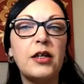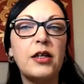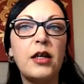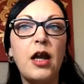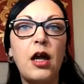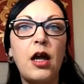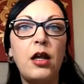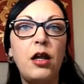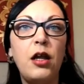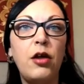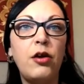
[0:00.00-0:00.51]

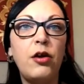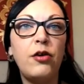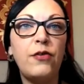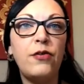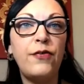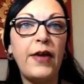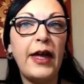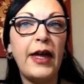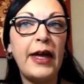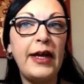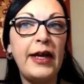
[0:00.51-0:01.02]
lot of
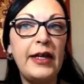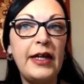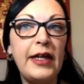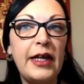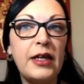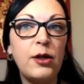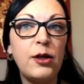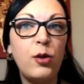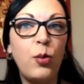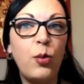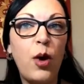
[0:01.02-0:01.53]

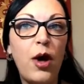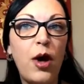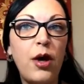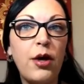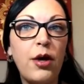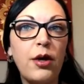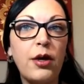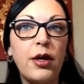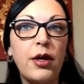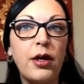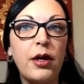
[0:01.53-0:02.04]
healing work
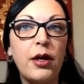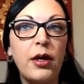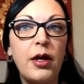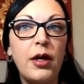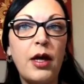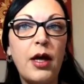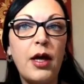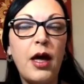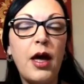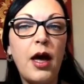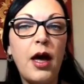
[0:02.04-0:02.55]

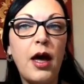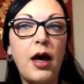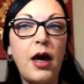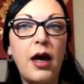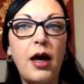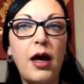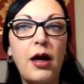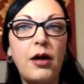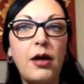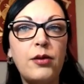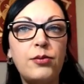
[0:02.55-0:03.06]

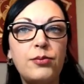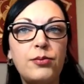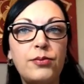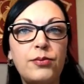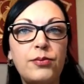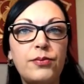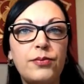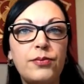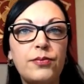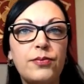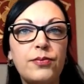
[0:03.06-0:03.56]
um,
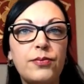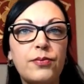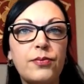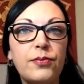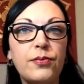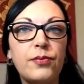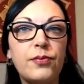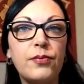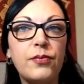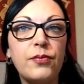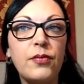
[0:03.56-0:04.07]

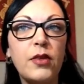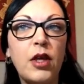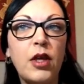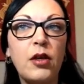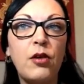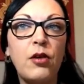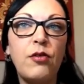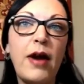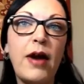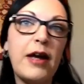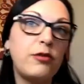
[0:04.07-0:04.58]

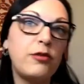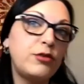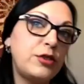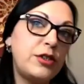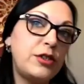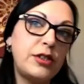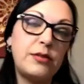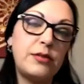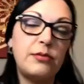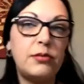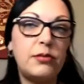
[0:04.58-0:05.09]
around,
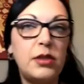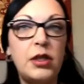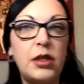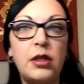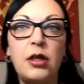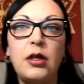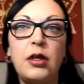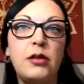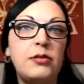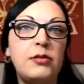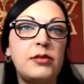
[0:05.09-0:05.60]

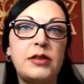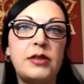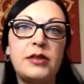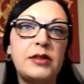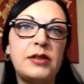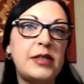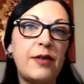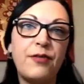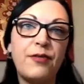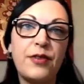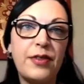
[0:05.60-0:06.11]

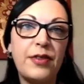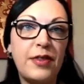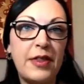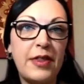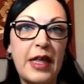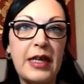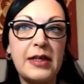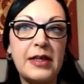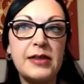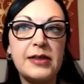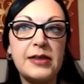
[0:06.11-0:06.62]
different
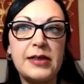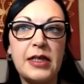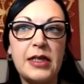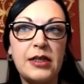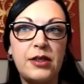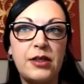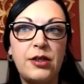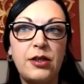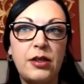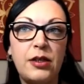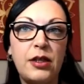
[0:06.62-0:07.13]
things
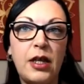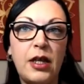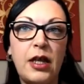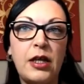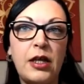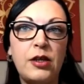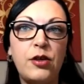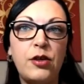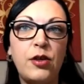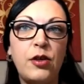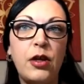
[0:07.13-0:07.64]
in
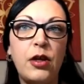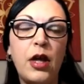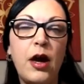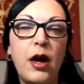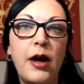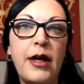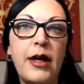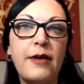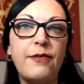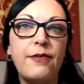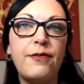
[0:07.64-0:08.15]
your
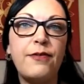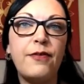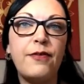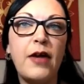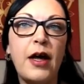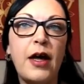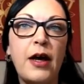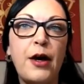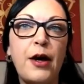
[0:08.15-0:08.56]
life. Um,